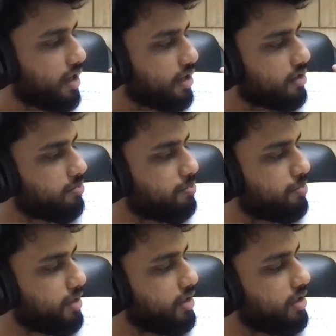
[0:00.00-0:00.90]
and
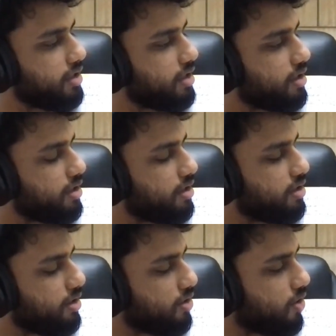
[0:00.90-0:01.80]
P
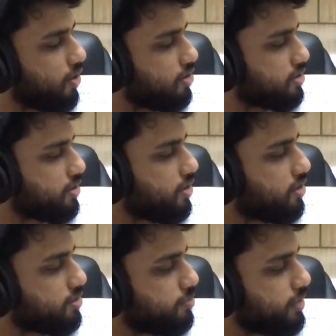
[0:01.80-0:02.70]
or
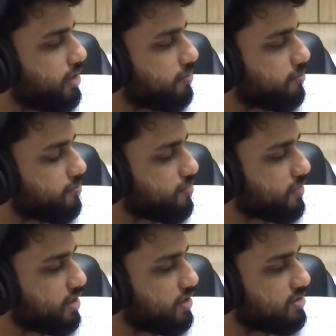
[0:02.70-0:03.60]
not P
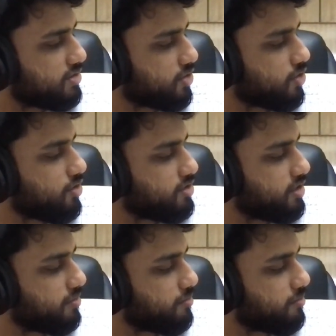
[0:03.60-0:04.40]
is a tautology.